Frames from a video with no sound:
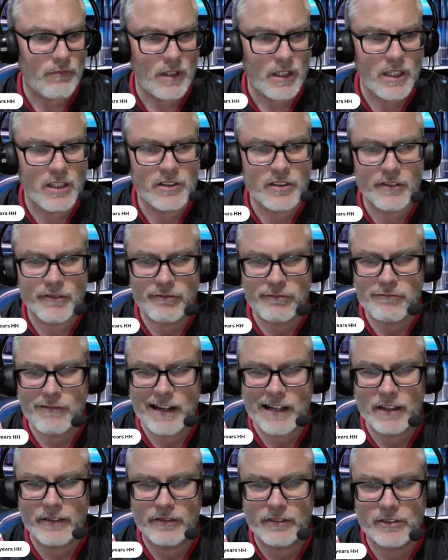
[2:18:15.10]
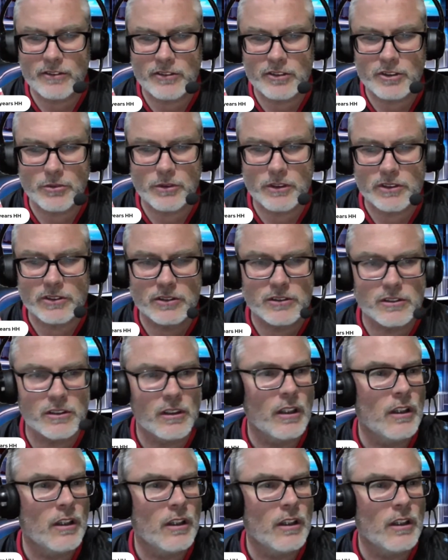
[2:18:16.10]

is of relevance to us,